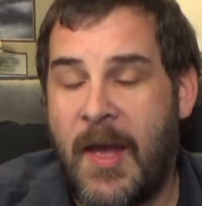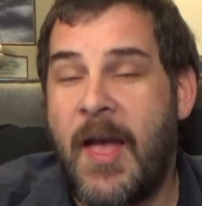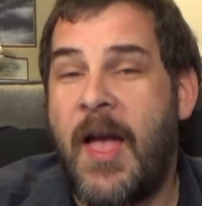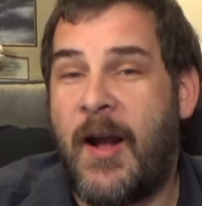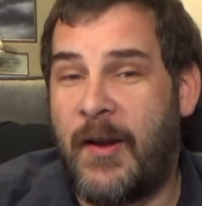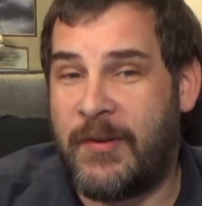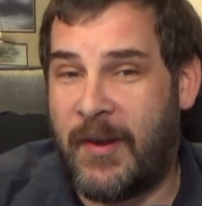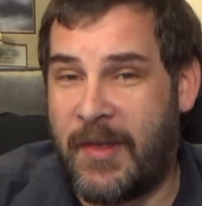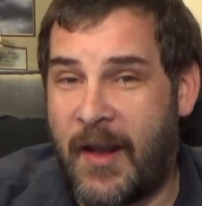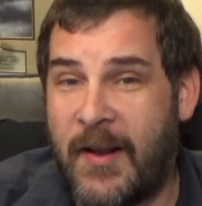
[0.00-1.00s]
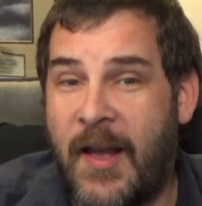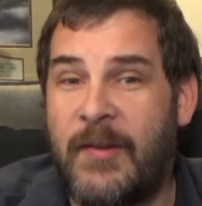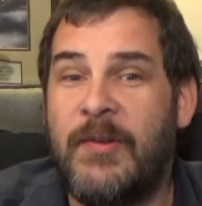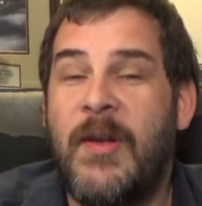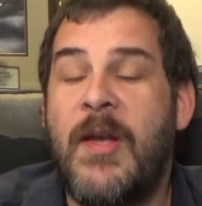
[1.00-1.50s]
I'm going to say that
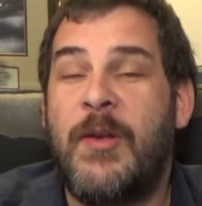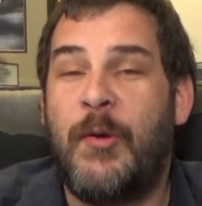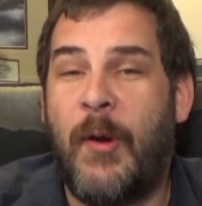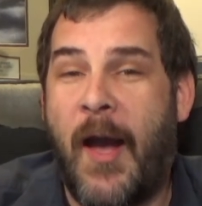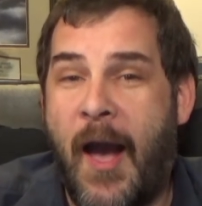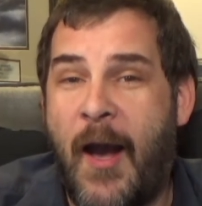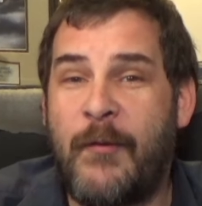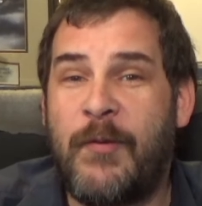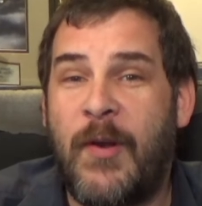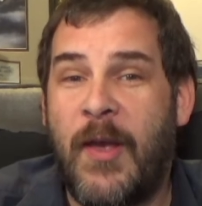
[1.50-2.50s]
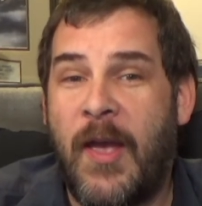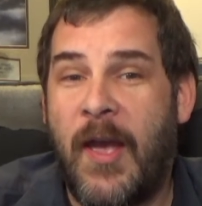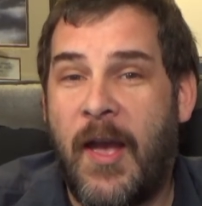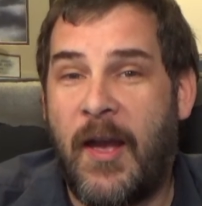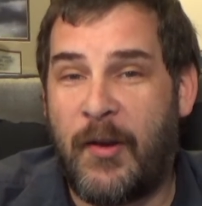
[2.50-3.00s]
again. You have
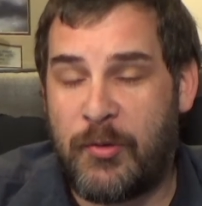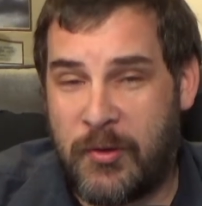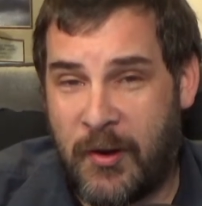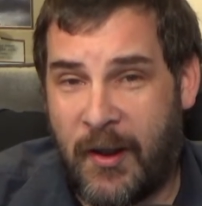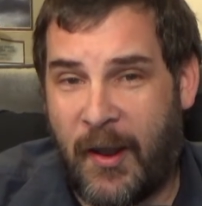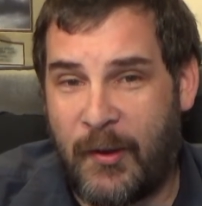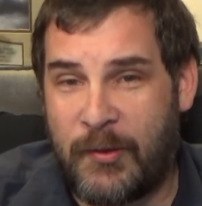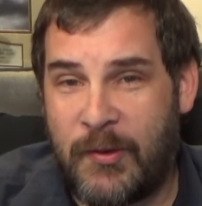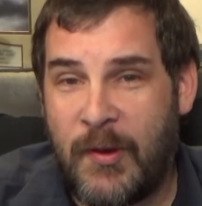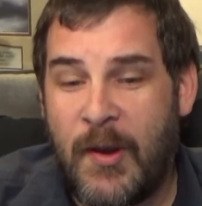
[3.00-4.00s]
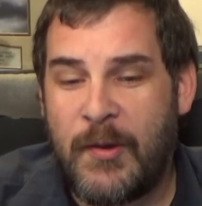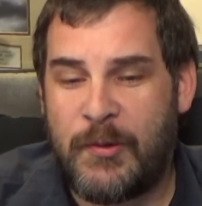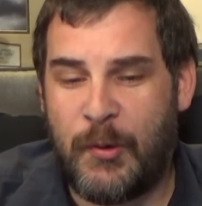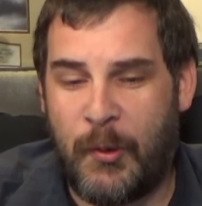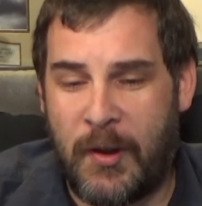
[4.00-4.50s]
a chance
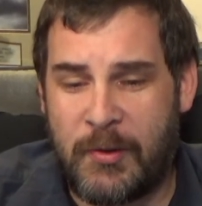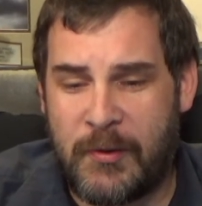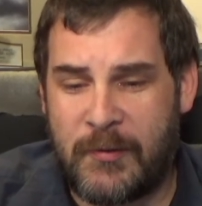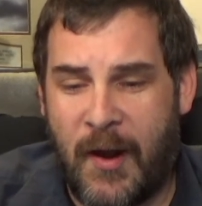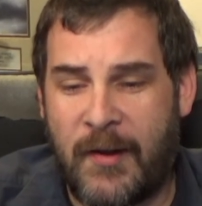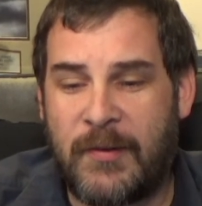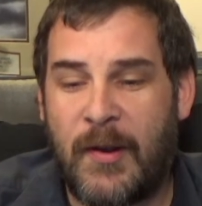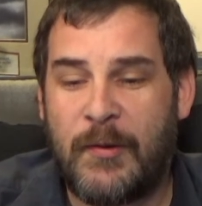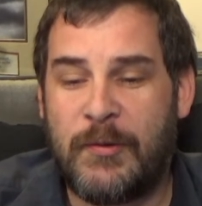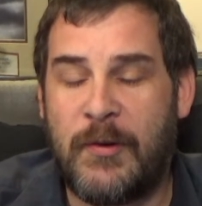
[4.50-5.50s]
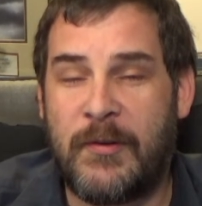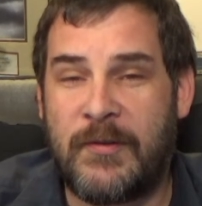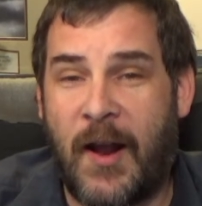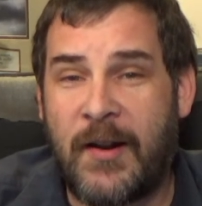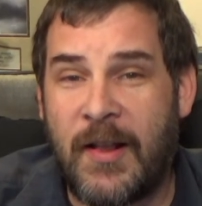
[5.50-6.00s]
to interact
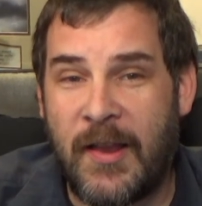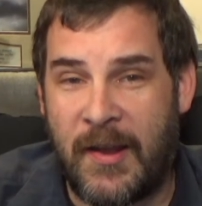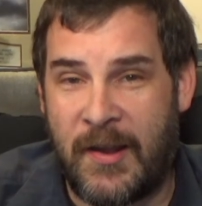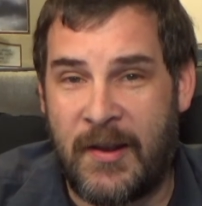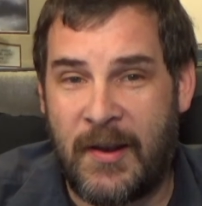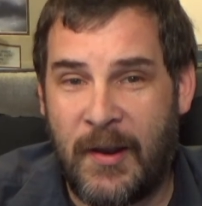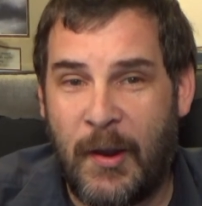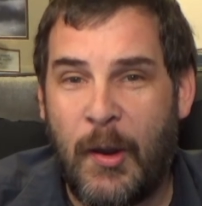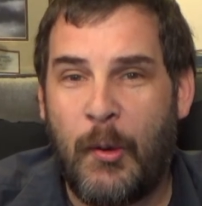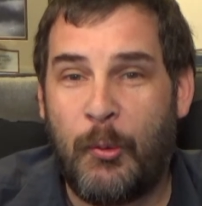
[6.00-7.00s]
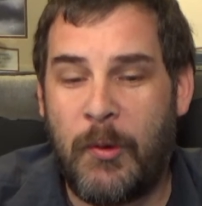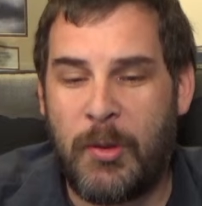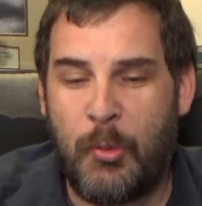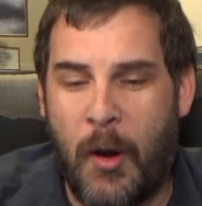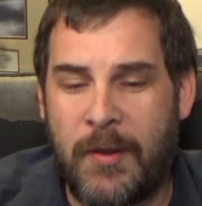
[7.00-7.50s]
directly with
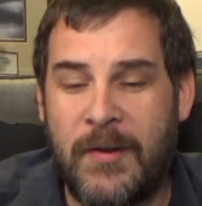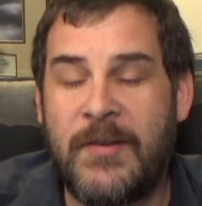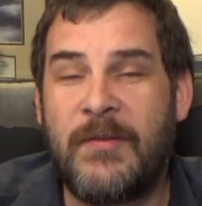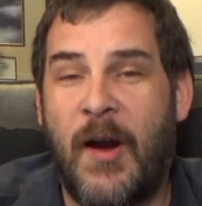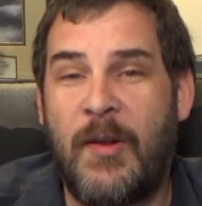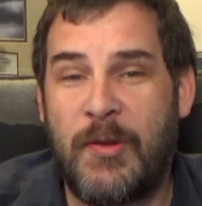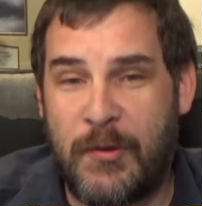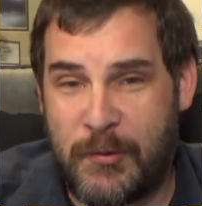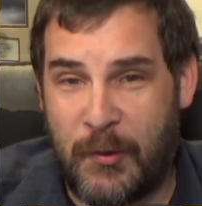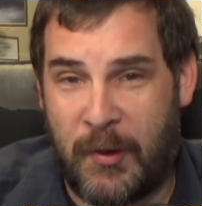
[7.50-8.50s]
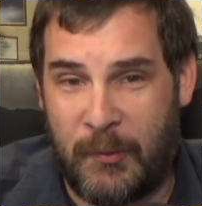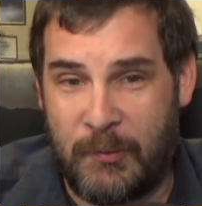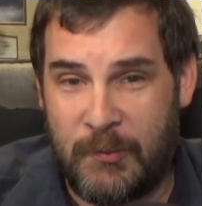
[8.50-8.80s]
what is on the stream.